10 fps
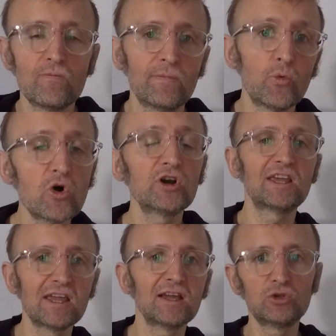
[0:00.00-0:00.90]

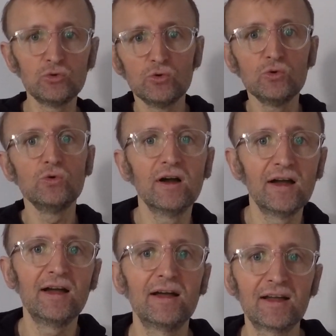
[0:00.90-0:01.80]
working to
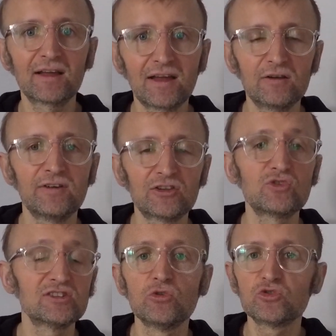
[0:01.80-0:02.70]
kind of
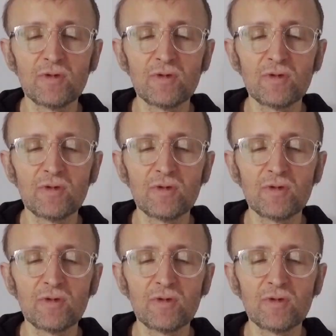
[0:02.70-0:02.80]
address those